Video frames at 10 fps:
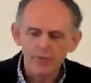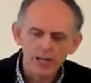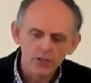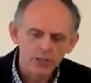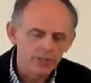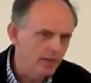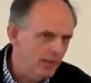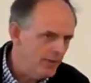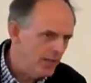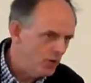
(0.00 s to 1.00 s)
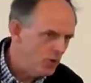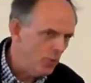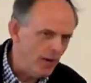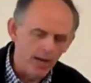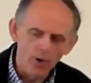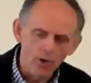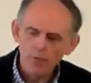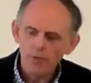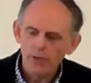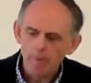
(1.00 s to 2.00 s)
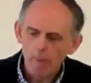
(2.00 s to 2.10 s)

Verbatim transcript: verses 11 and 12